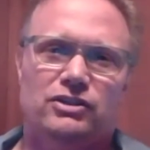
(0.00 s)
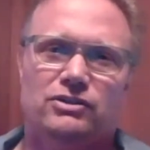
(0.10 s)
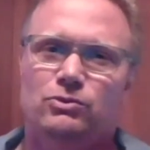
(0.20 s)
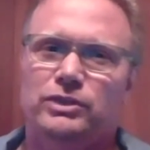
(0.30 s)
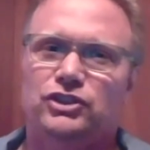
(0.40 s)

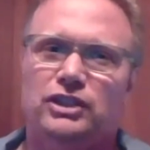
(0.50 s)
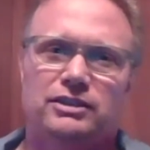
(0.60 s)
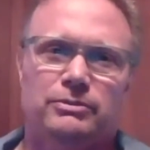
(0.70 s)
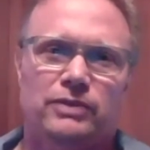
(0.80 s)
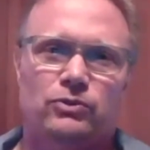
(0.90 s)
reach out
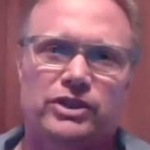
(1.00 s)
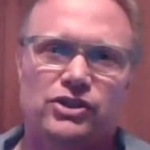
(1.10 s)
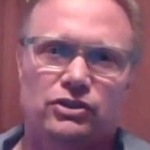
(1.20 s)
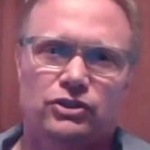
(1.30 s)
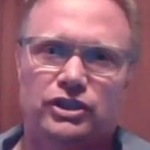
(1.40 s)
to me on
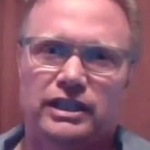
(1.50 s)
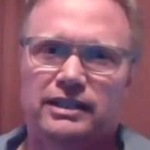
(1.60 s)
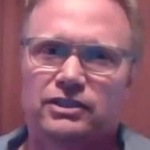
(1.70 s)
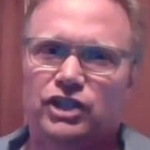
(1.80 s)
ResearchGate,